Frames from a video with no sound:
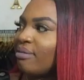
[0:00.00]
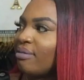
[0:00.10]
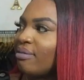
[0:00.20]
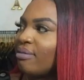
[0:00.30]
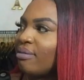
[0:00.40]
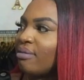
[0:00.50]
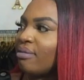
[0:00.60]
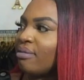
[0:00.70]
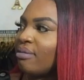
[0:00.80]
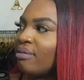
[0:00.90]

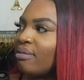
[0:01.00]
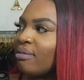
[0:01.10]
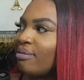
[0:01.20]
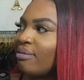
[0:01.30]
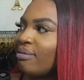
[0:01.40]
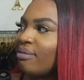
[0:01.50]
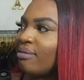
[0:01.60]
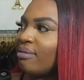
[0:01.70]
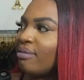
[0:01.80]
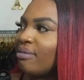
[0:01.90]

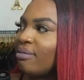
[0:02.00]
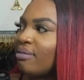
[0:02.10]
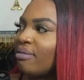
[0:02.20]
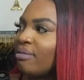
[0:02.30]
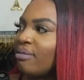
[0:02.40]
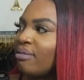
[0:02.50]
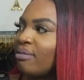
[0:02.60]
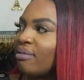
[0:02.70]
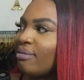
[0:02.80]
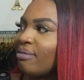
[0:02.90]

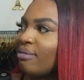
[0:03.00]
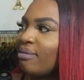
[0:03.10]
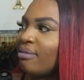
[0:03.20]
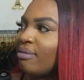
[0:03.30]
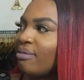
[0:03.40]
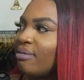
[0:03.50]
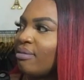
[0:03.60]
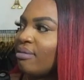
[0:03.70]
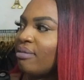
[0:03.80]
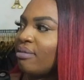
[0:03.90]

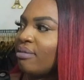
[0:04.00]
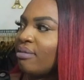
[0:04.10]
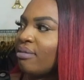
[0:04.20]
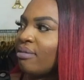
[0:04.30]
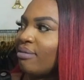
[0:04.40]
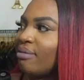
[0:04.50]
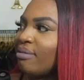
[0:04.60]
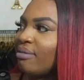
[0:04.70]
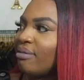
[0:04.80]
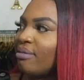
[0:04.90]

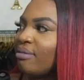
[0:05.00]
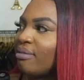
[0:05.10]
(not speaking)